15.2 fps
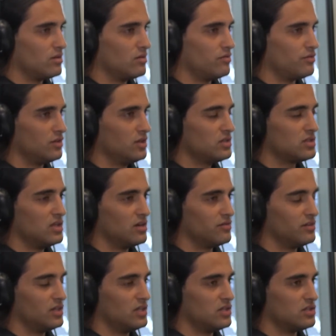firstly, I
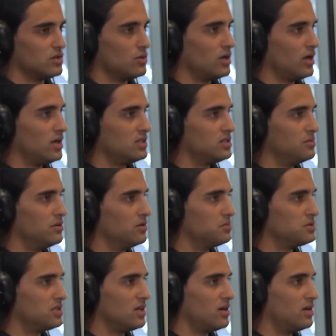think it's okay to be
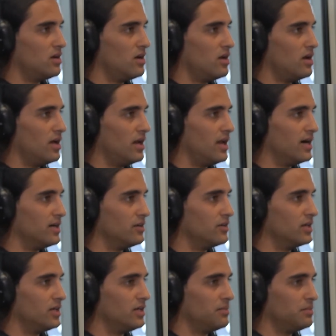upset and
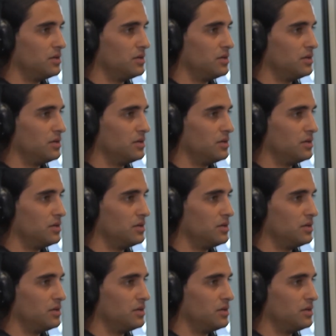angry,